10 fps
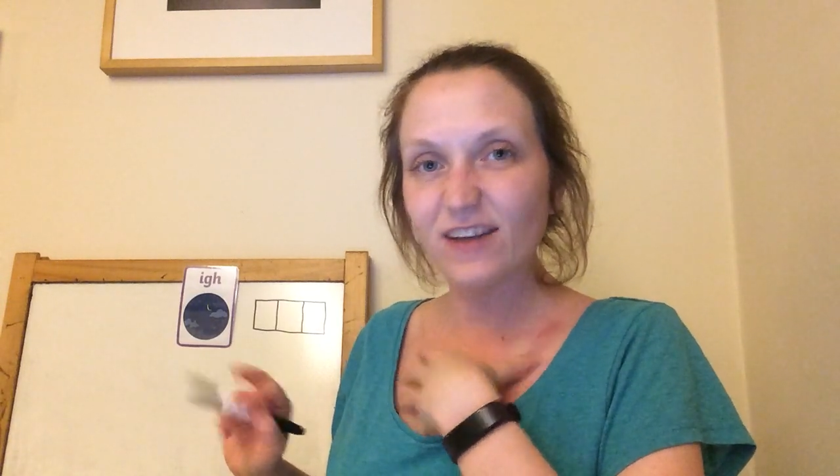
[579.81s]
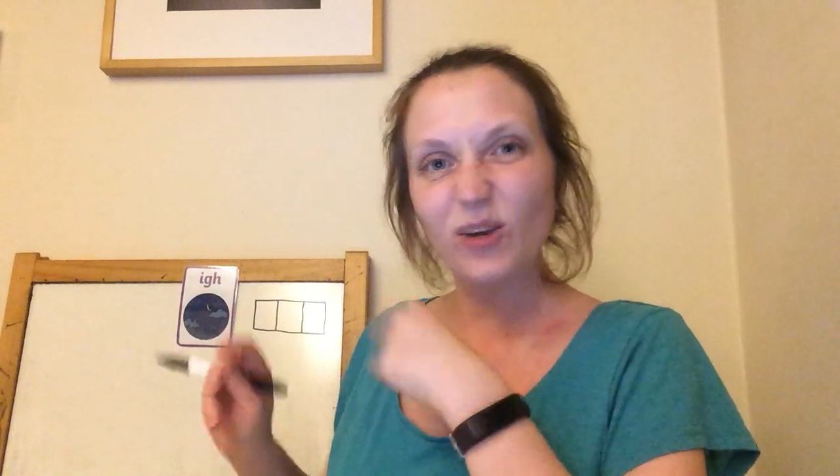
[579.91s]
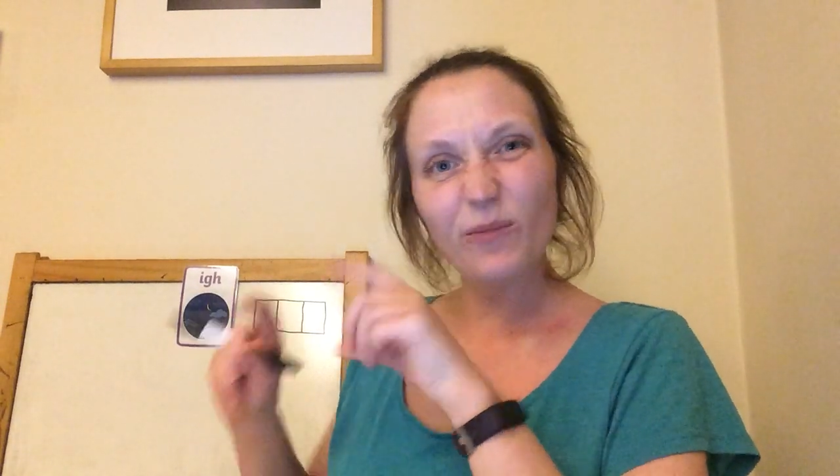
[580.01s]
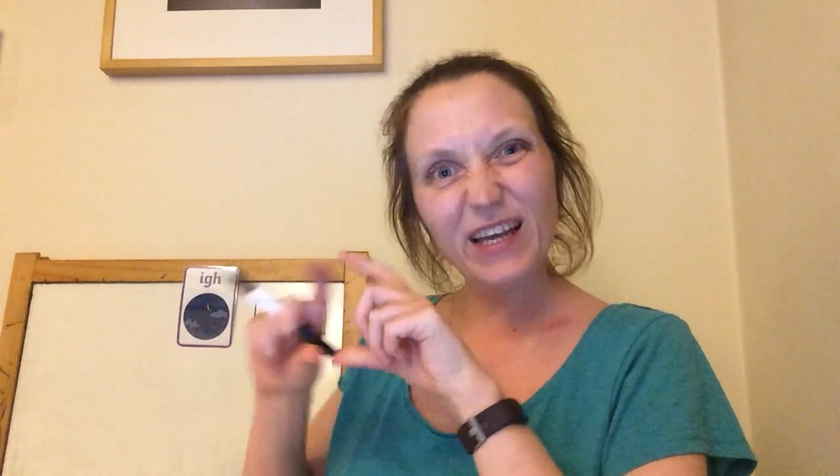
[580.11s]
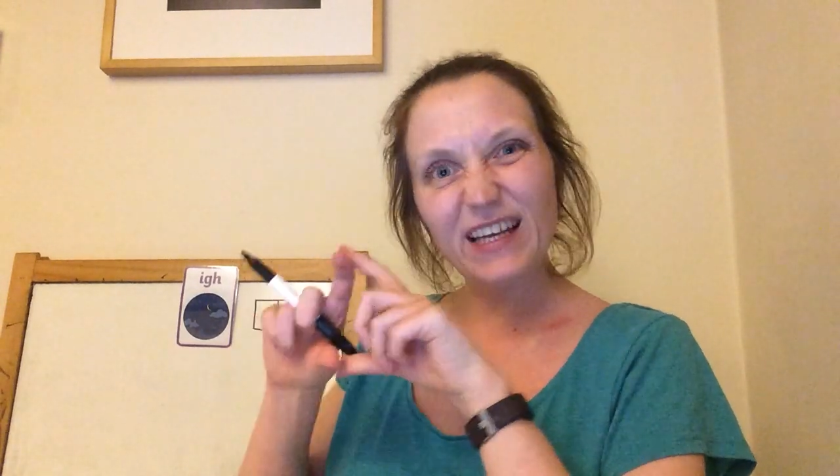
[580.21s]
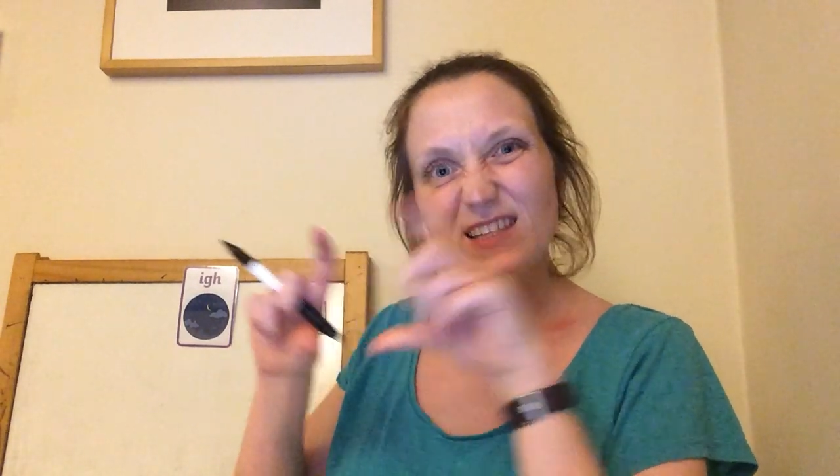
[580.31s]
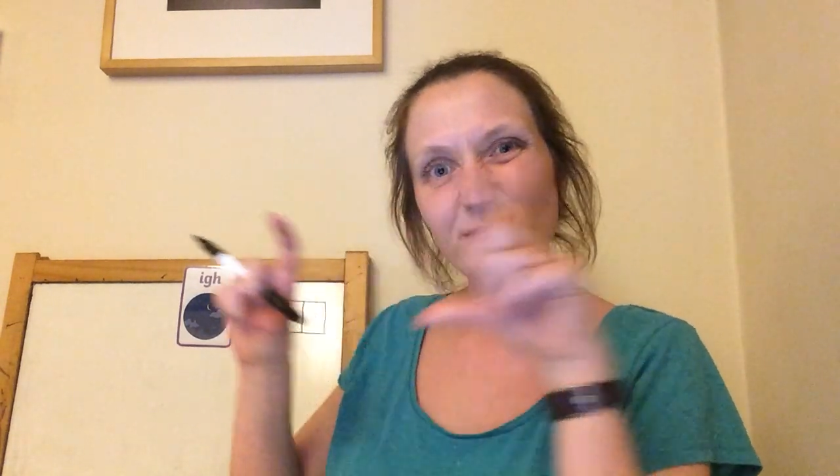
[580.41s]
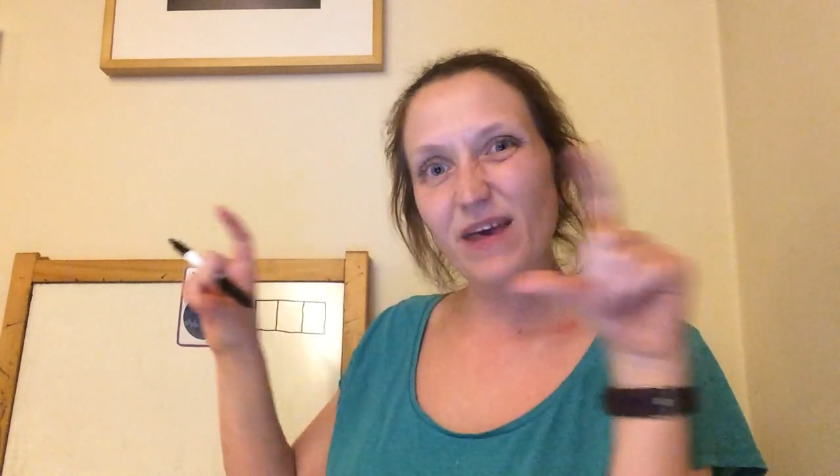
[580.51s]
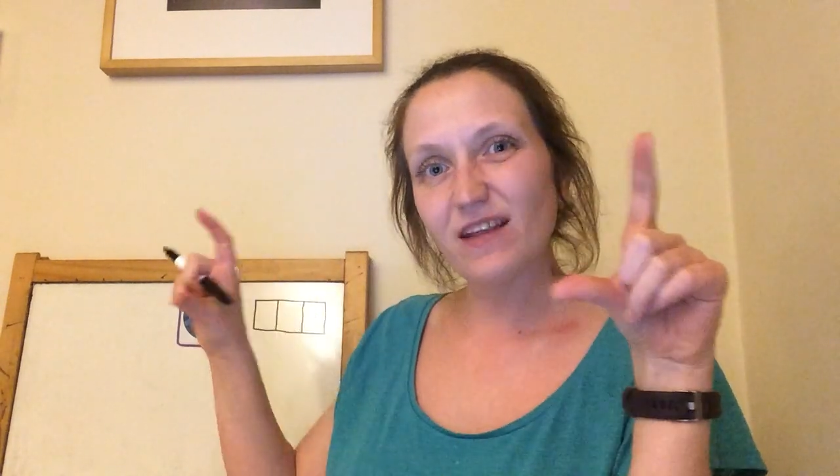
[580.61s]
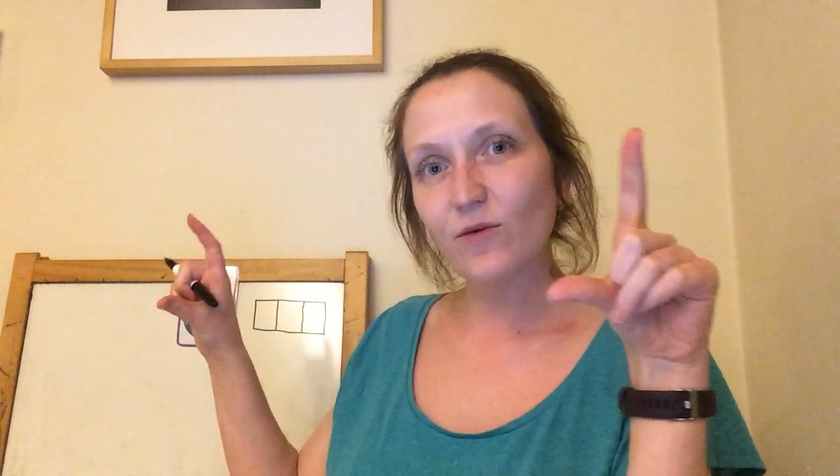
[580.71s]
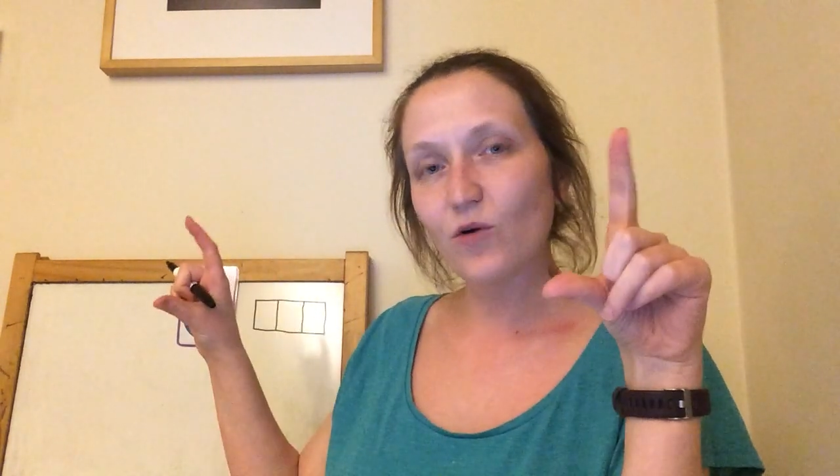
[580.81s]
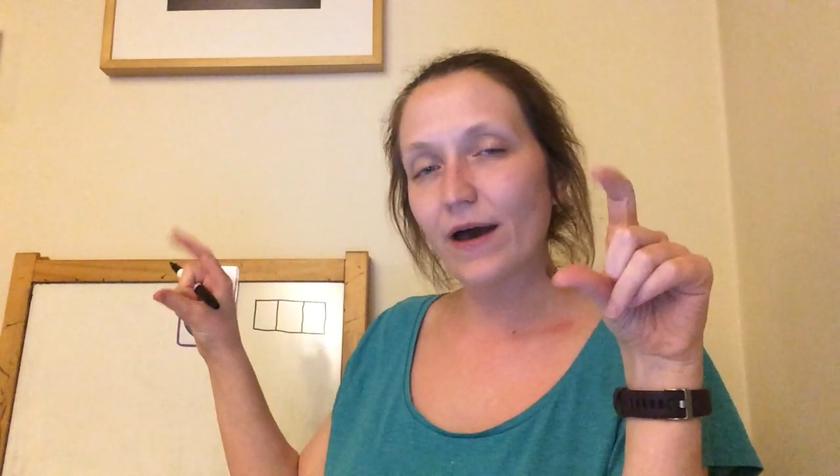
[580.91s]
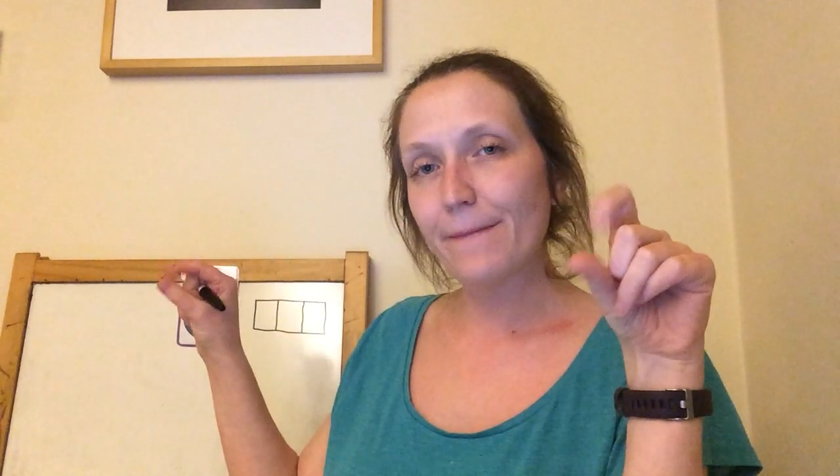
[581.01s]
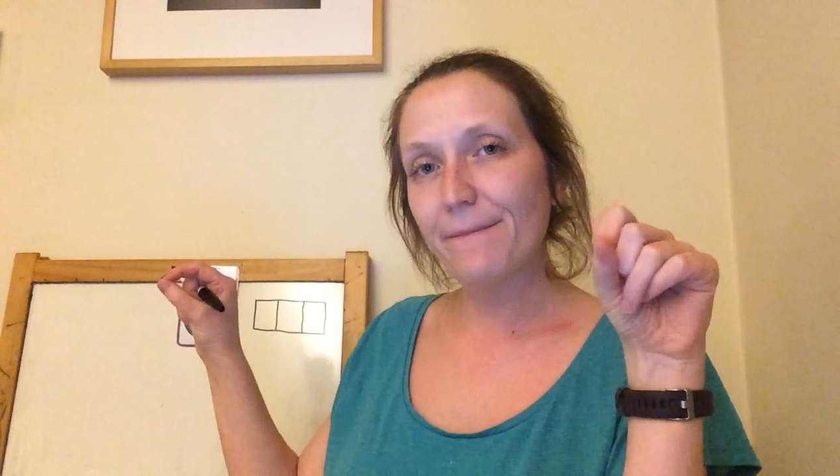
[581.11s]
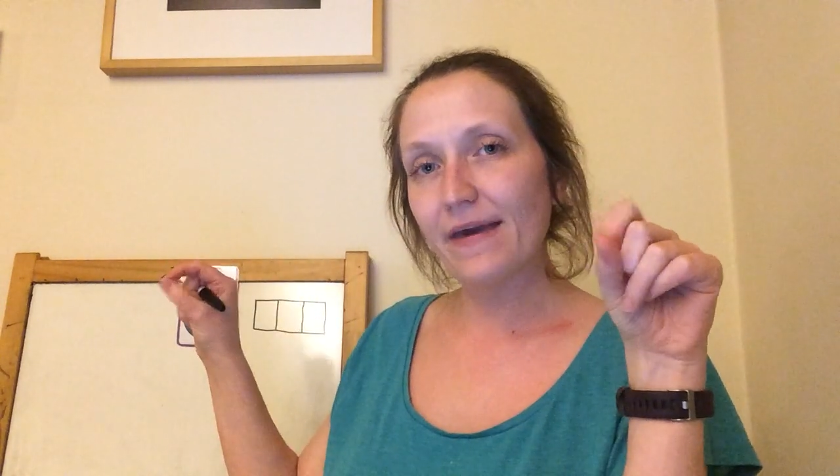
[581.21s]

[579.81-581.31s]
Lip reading: And you might need to make them quite